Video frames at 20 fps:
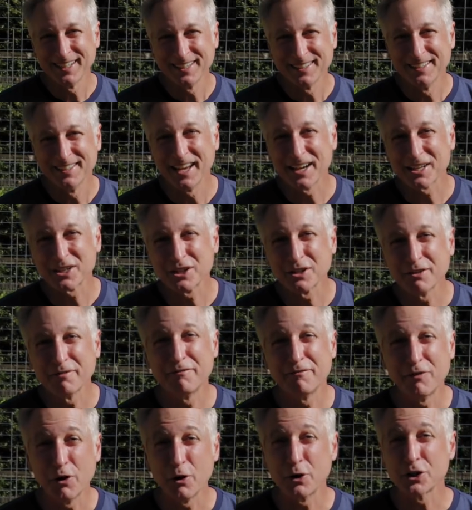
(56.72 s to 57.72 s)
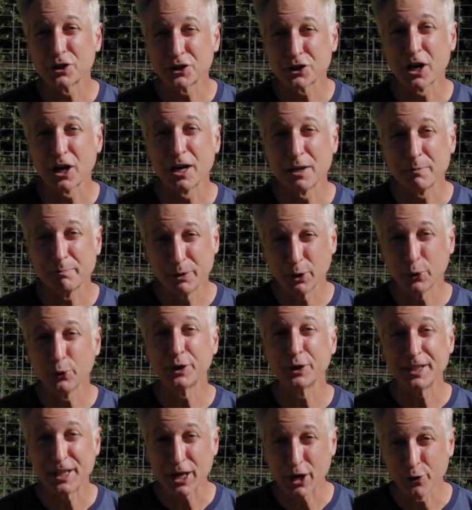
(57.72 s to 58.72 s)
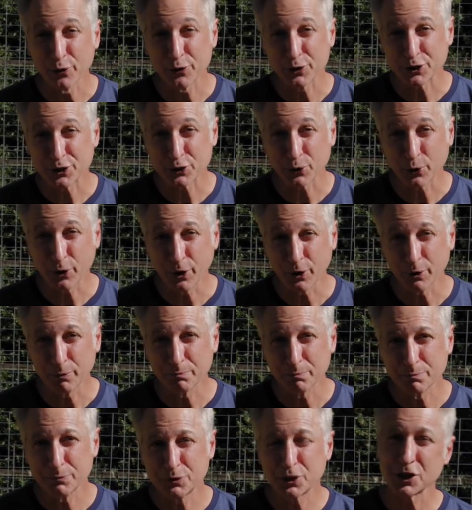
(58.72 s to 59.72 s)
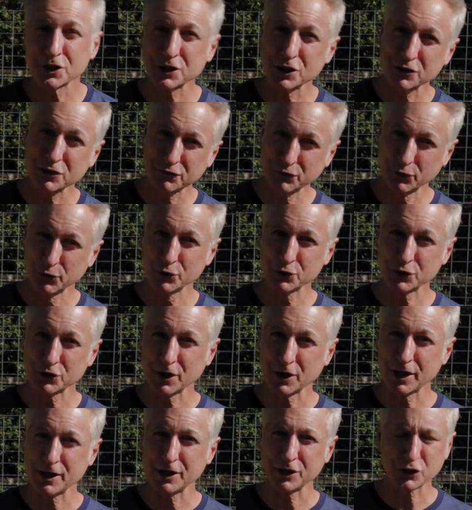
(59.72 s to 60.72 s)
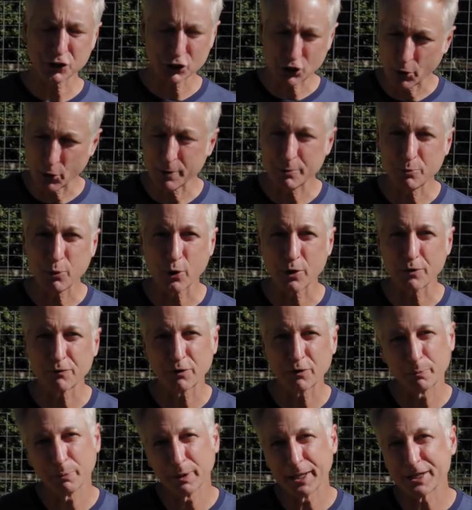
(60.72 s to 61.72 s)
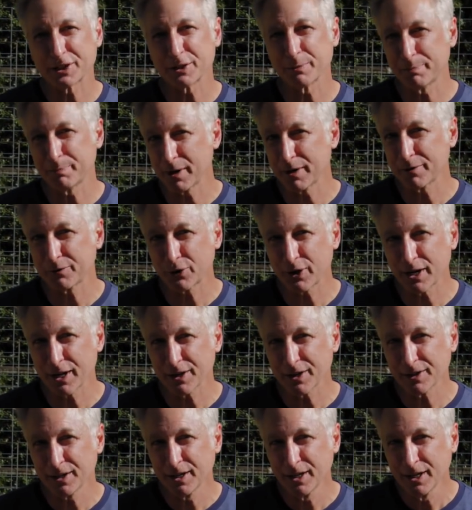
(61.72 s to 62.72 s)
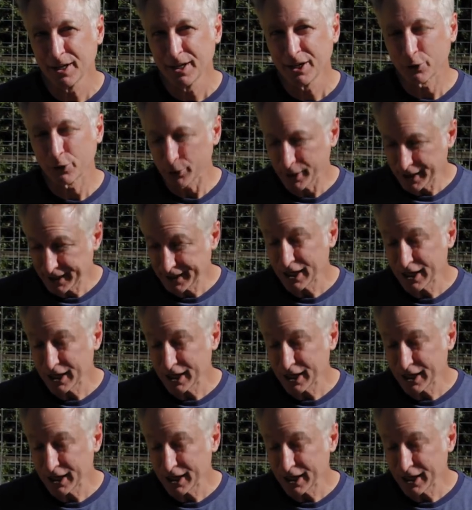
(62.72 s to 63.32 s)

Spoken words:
Next, focus on building healthy soil. Just as full sun is so important for plants above ground, creating